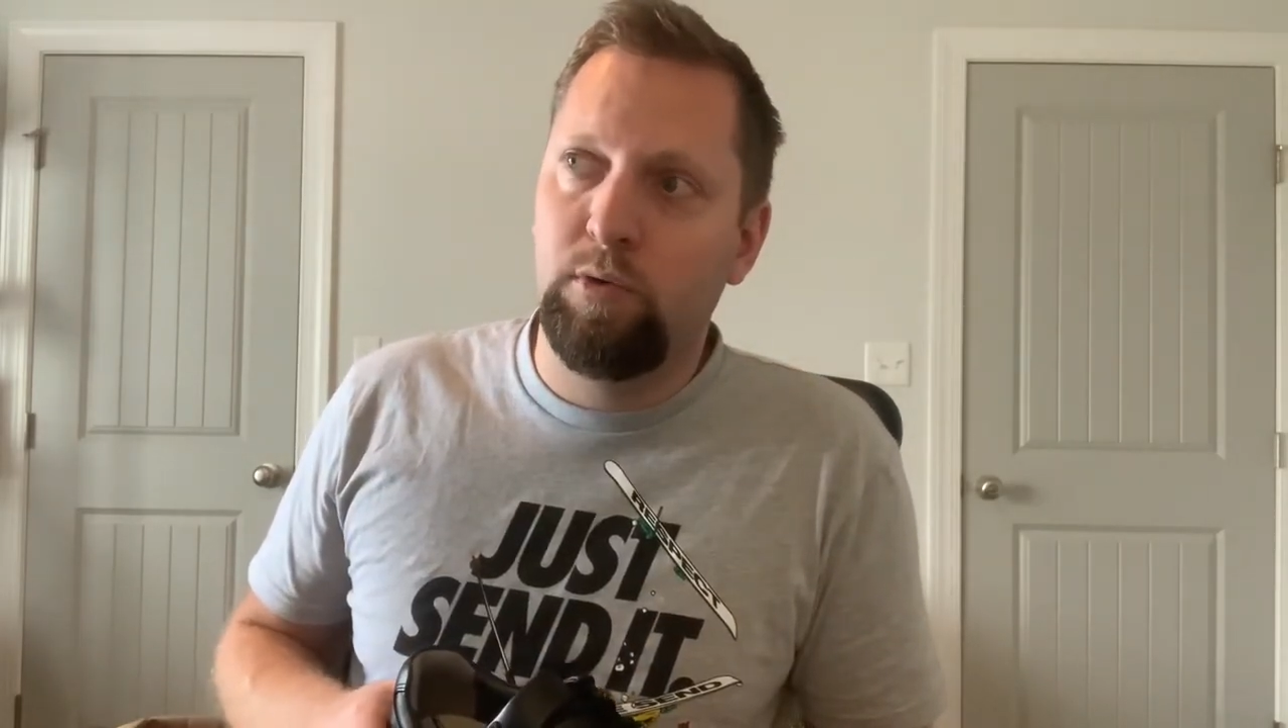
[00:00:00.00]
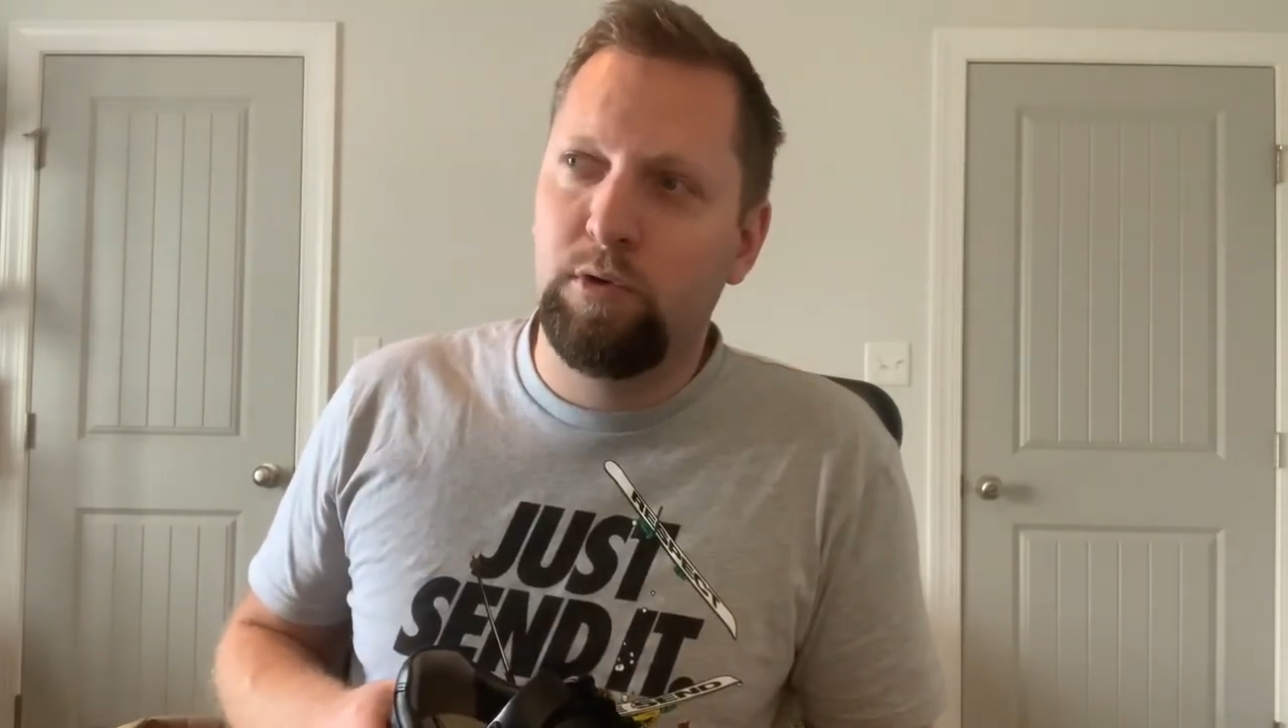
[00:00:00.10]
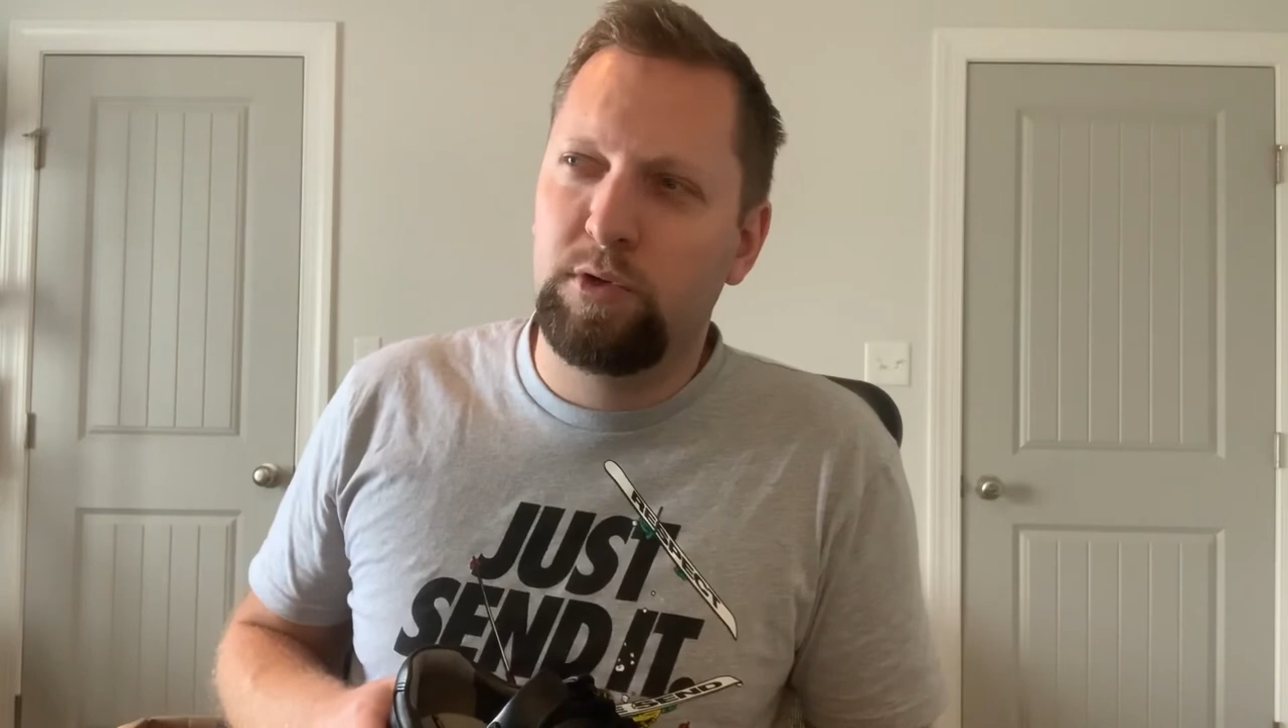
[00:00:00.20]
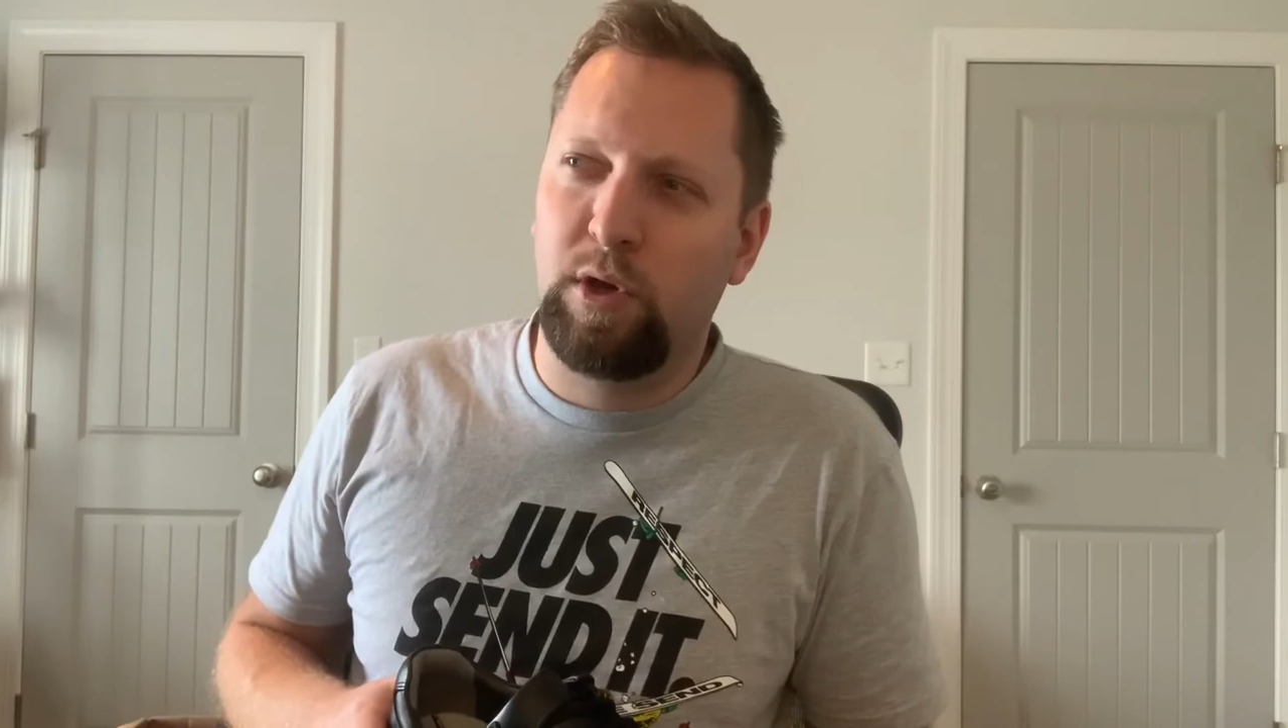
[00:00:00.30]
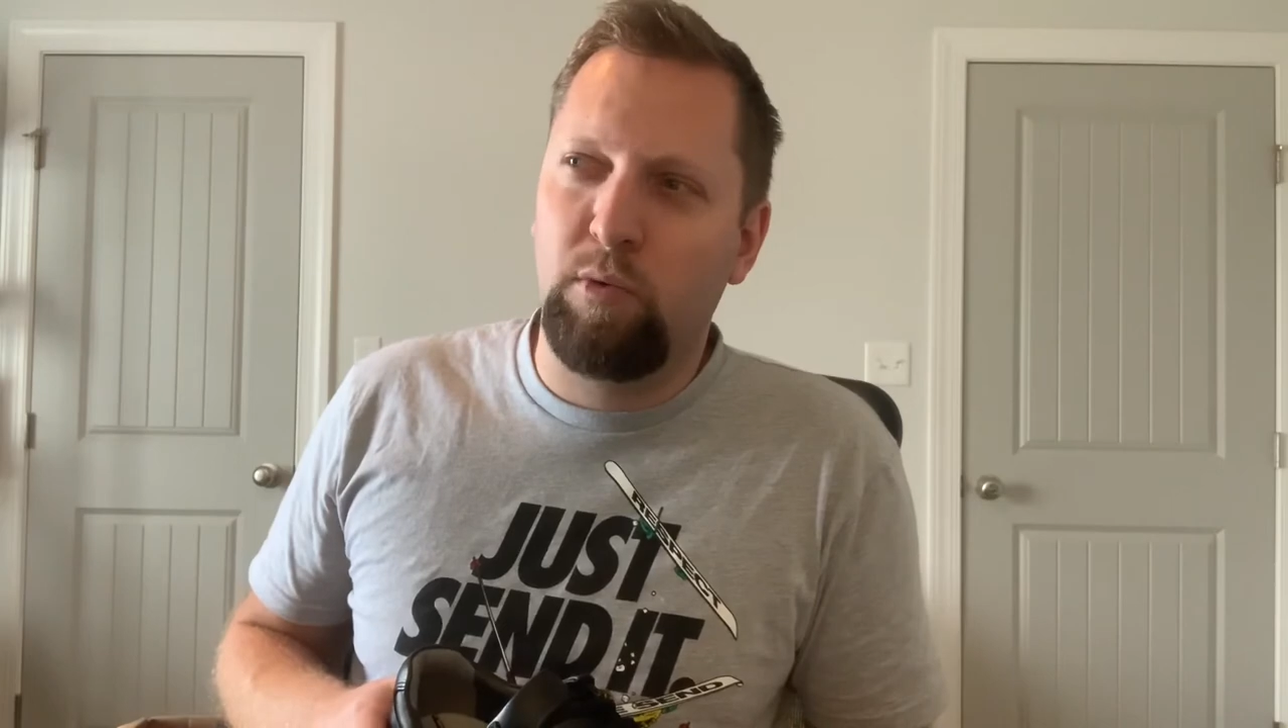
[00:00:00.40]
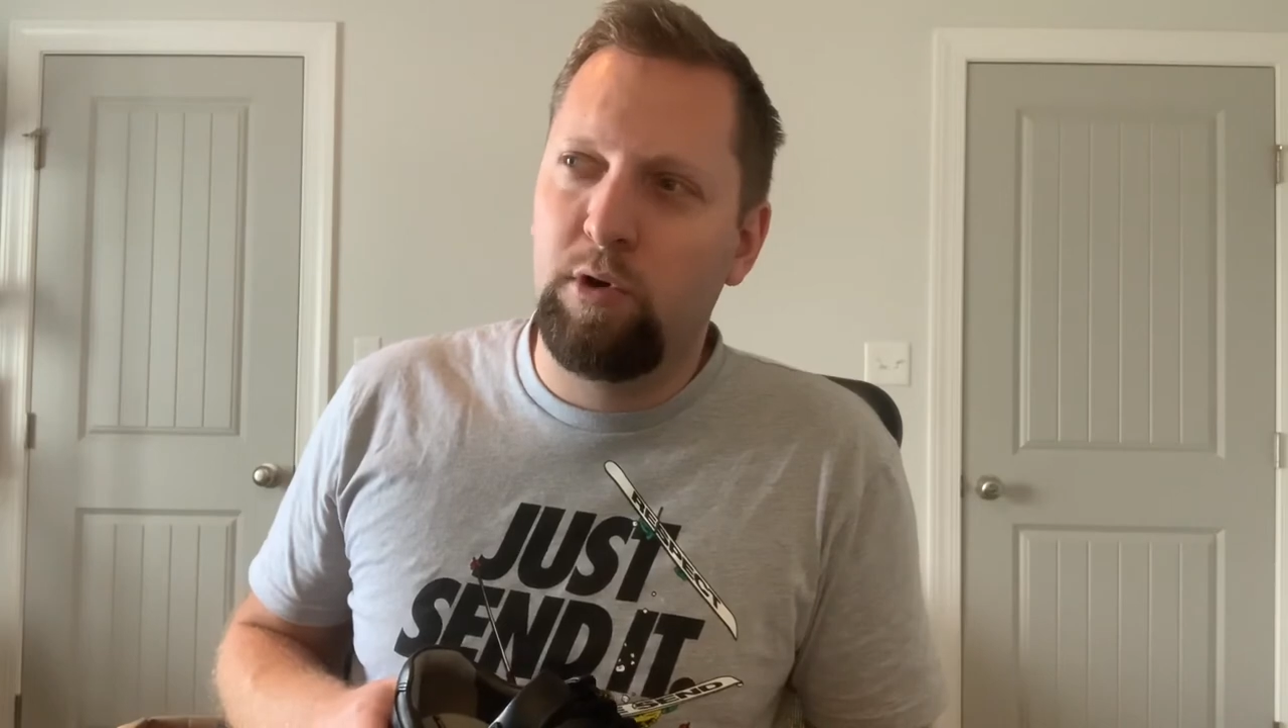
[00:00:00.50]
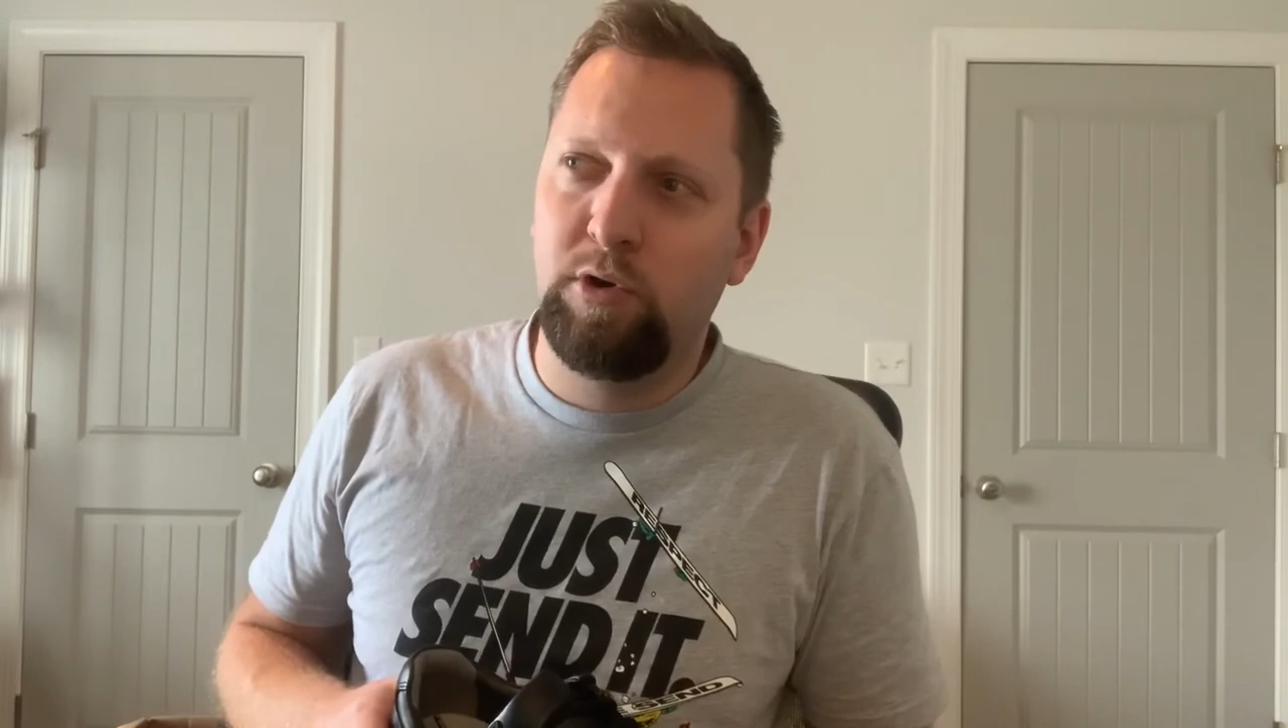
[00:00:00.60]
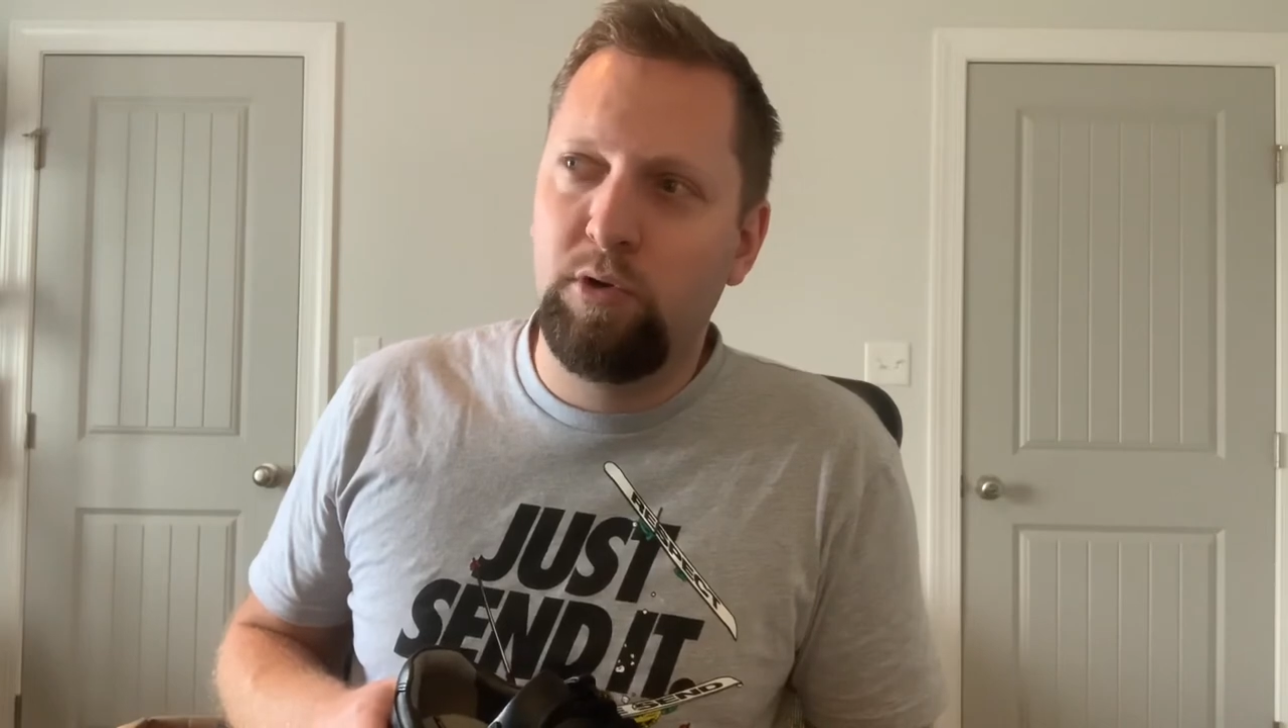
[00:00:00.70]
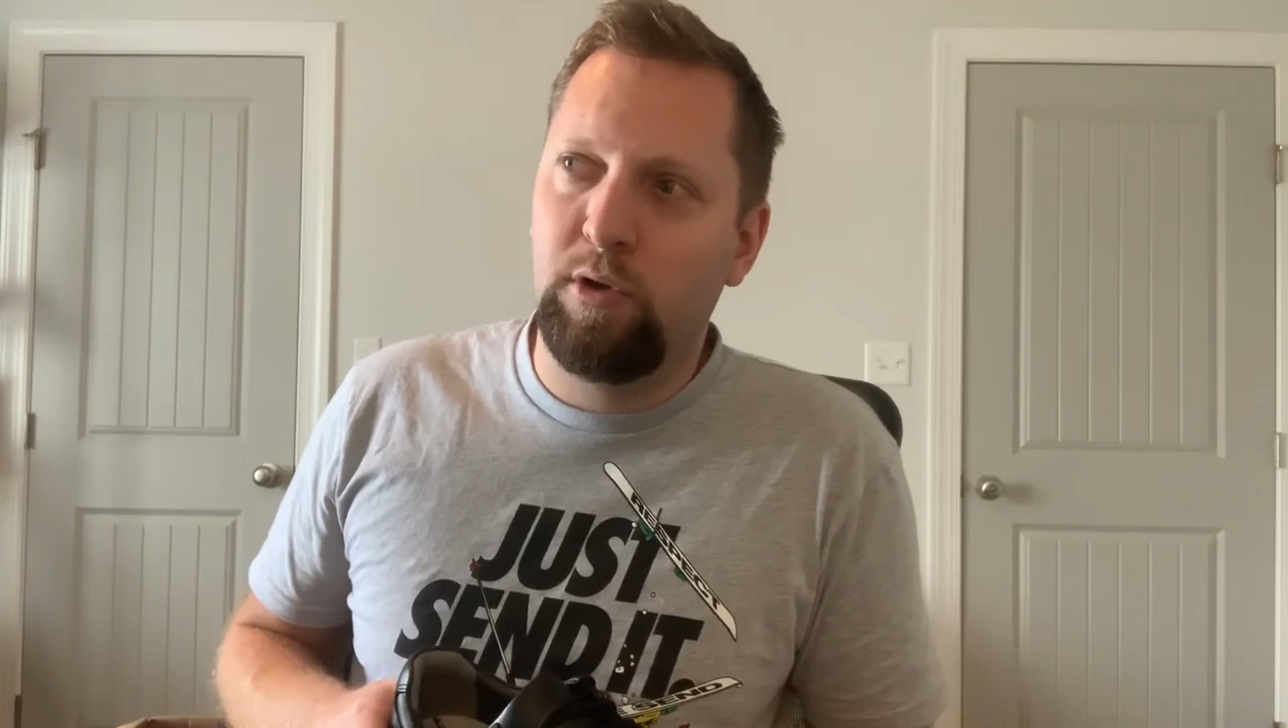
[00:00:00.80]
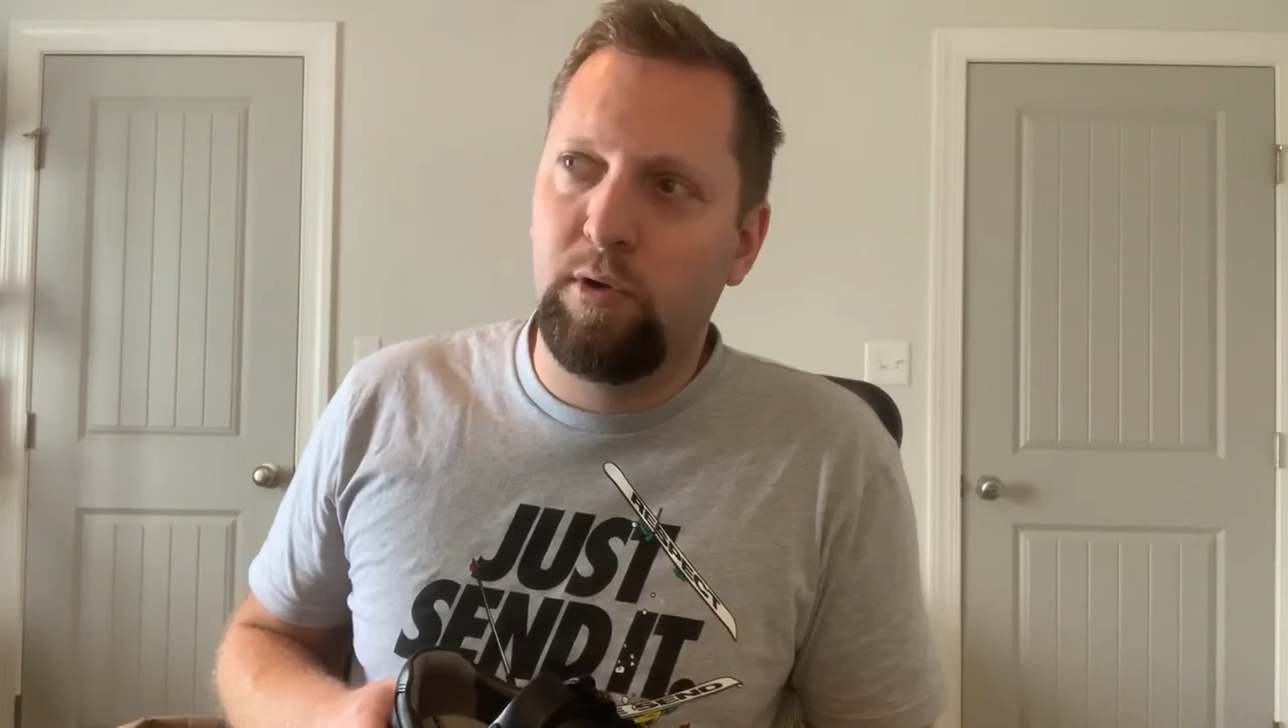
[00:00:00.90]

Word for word: there's like one or two other